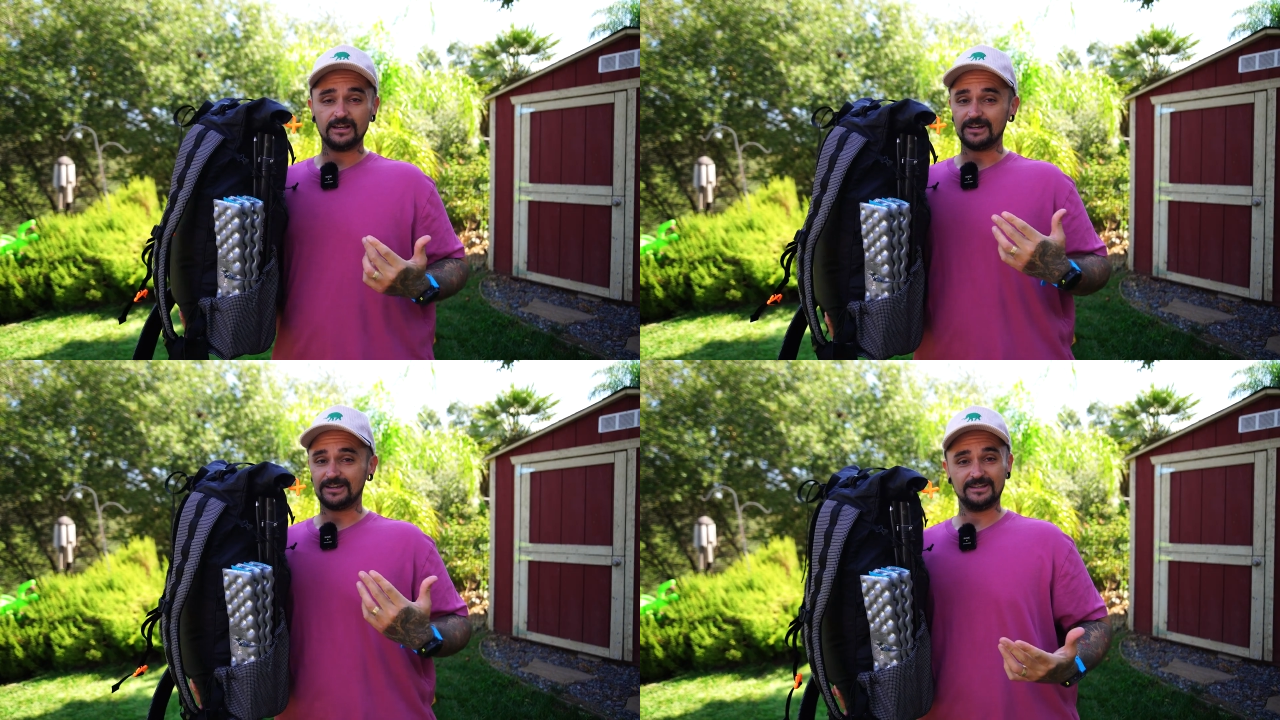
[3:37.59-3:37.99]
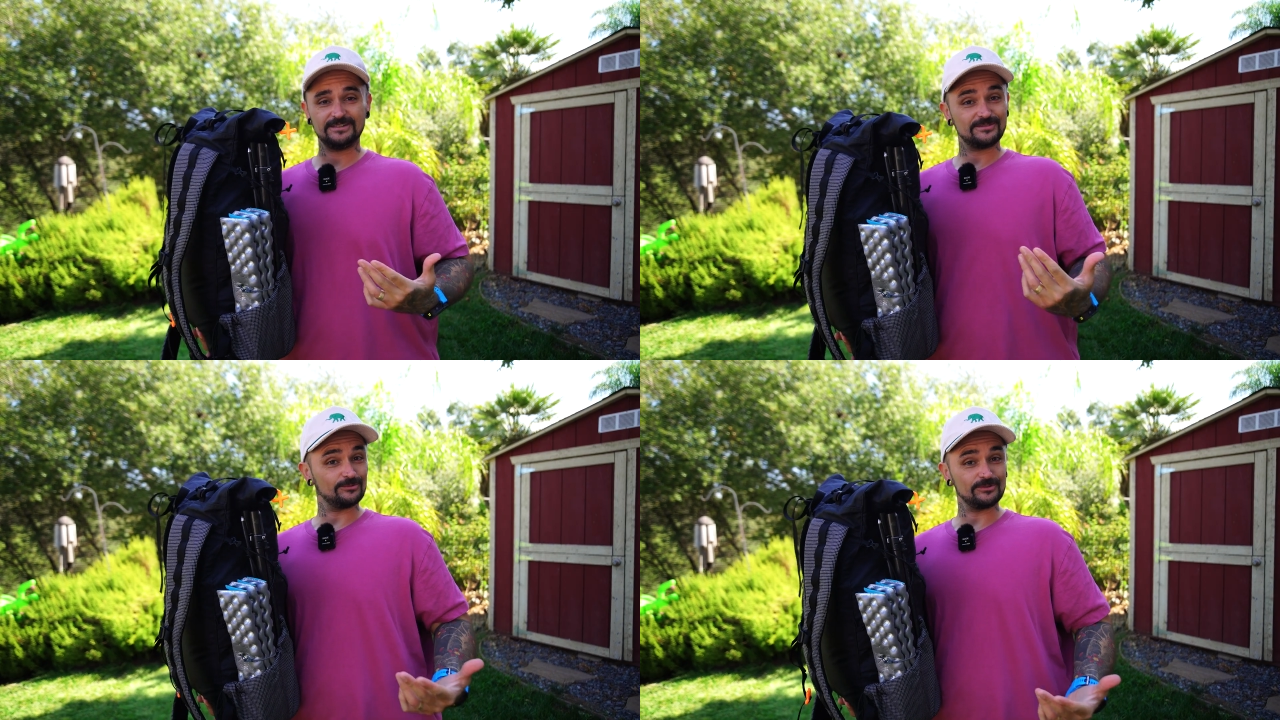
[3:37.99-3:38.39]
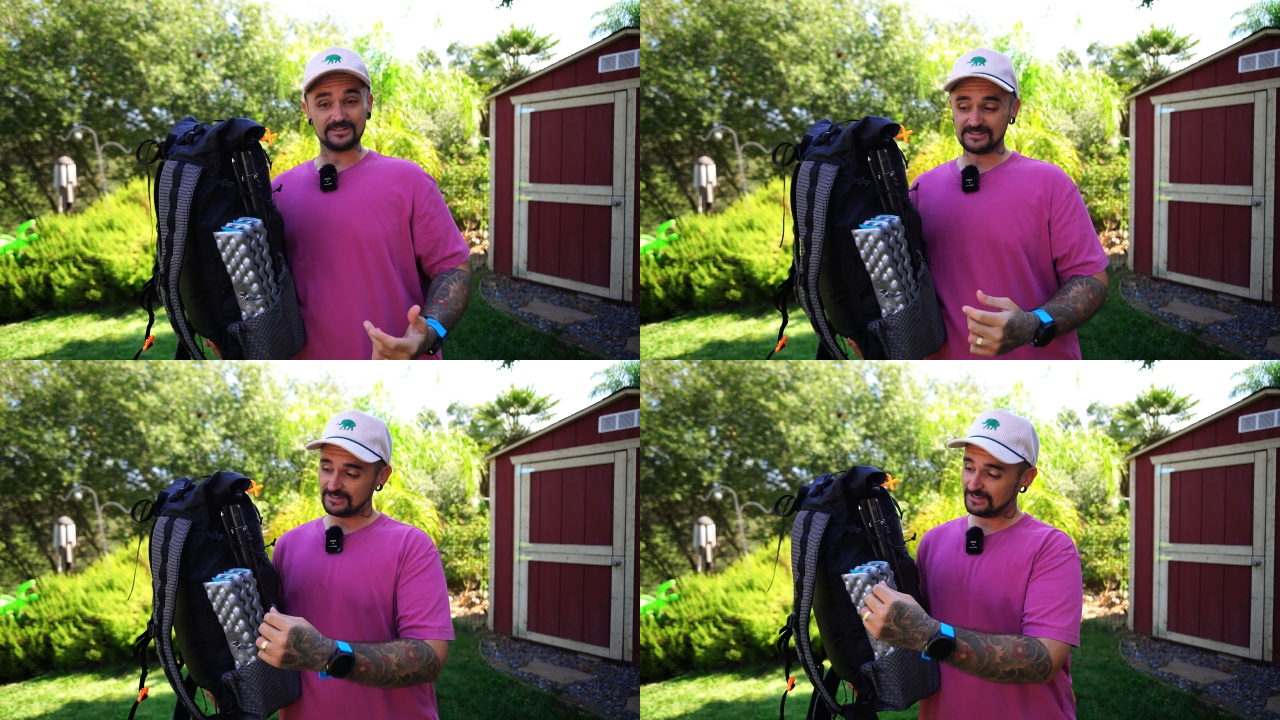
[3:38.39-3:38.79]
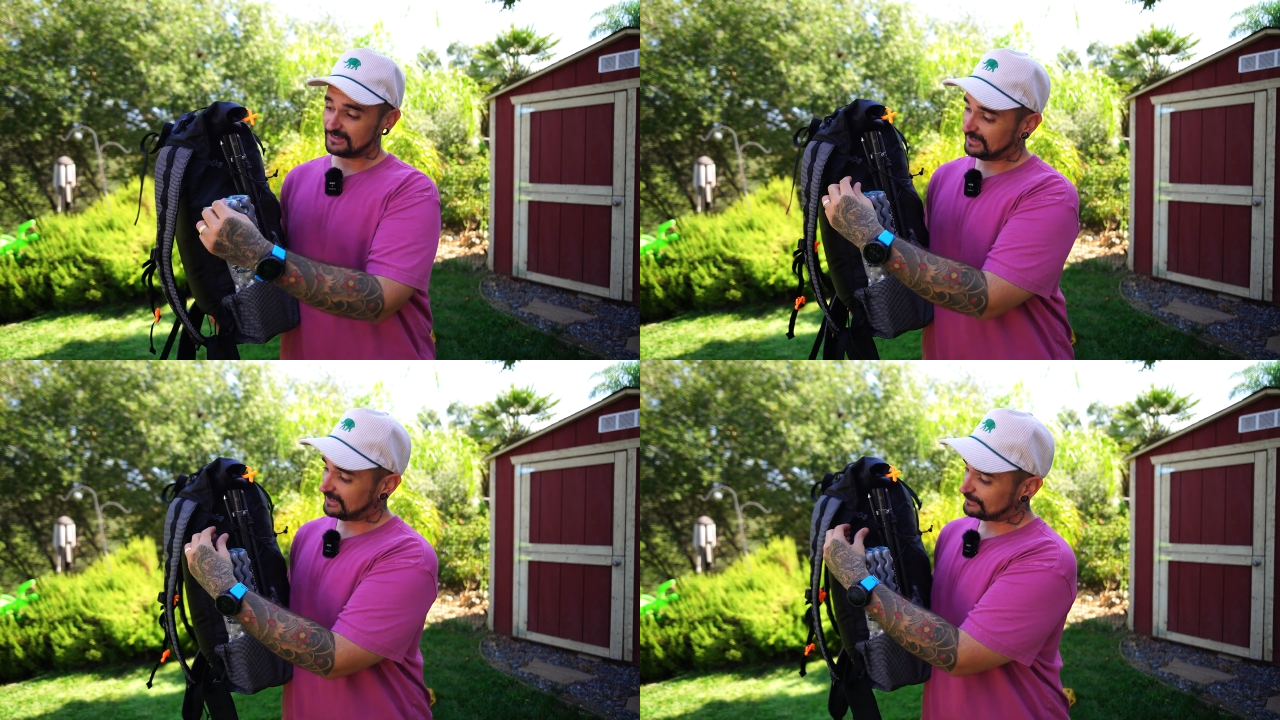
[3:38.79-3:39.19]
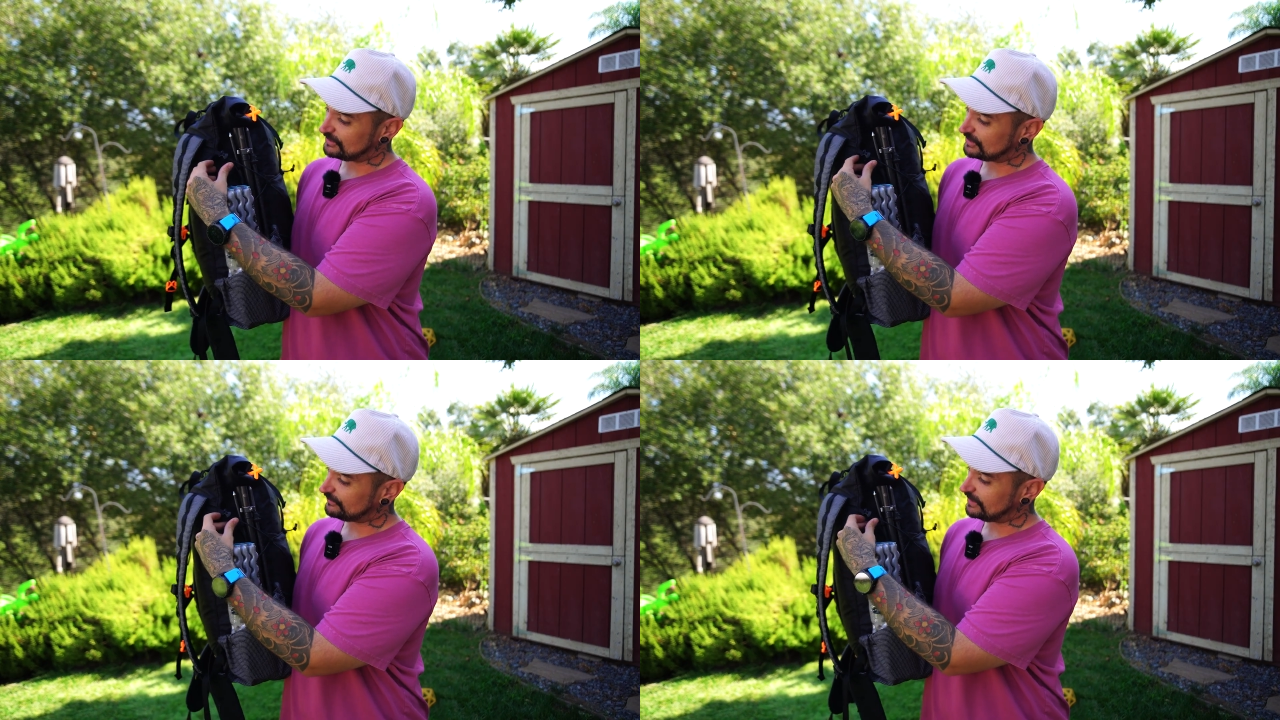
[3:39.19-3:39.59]
Again, to release it, I'm
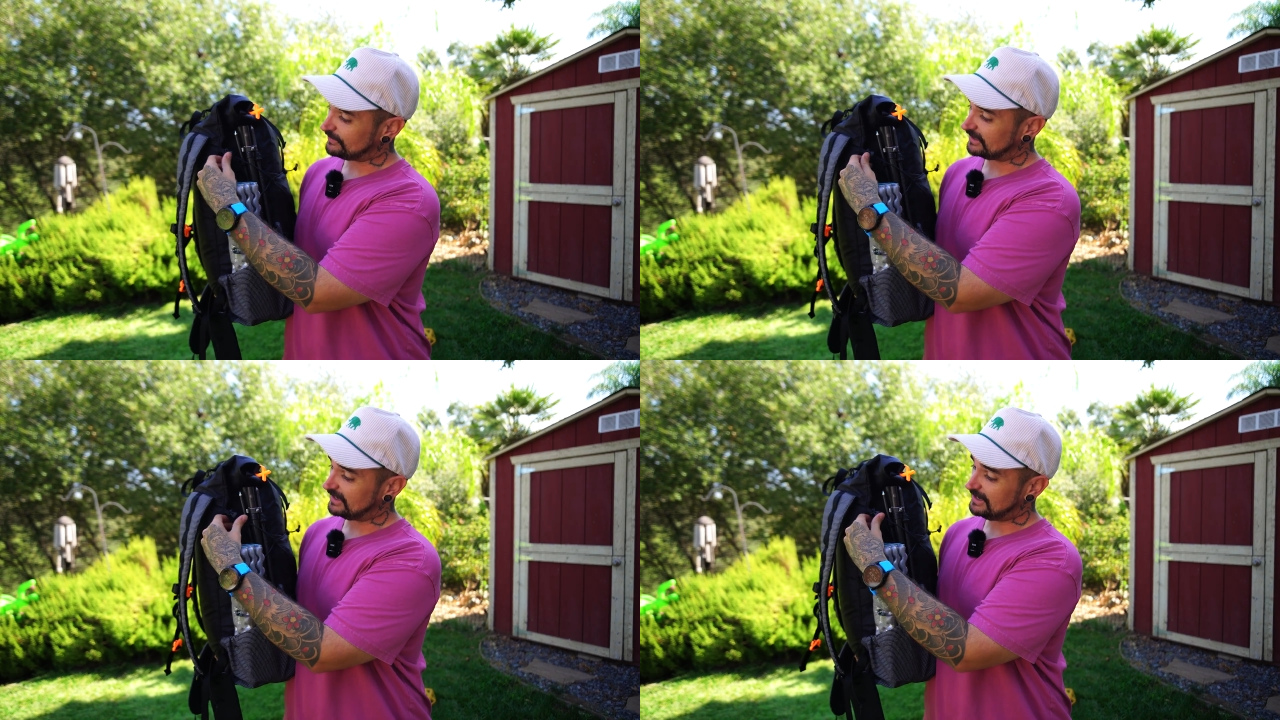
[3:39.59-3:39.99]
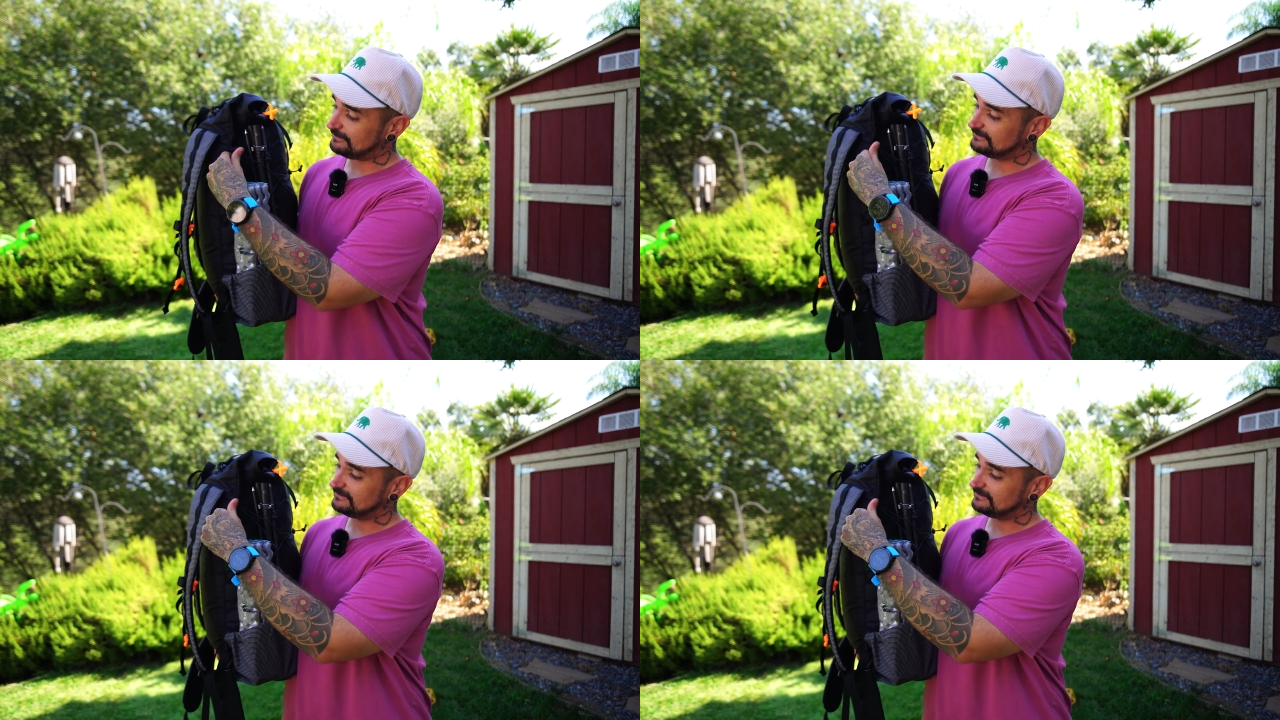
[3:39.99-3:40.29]
just flipping it up,